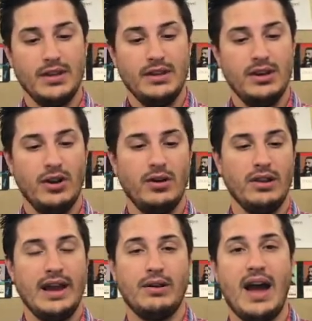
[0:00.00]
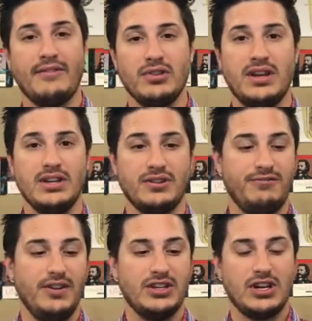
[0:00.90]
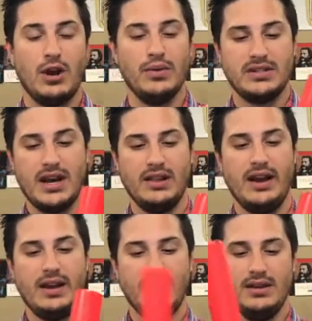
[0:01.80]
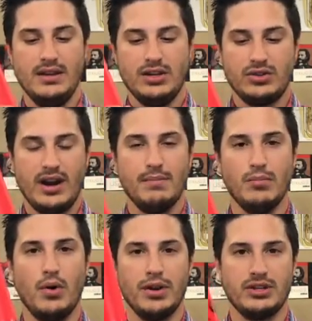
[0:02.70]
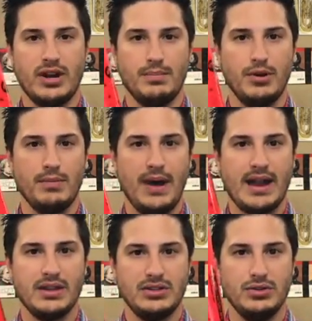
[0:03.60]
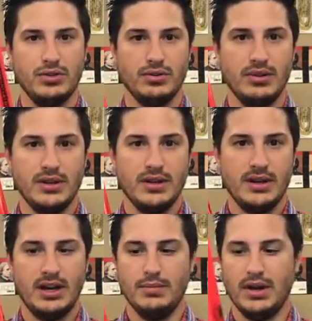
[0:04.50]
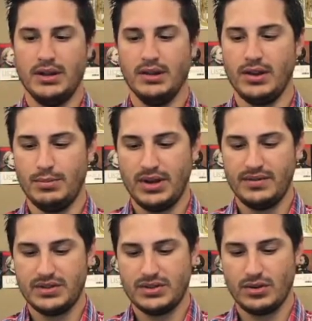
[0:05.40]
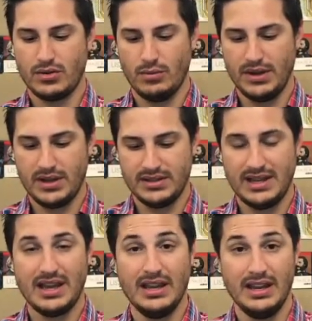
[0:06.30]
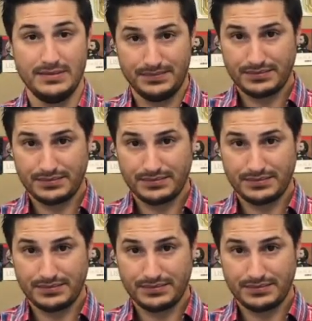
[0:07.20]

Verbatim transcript: You know, like after the kids are finished, I always kind of like try to mold it, try to put it back into a little bit of a circle, because they can get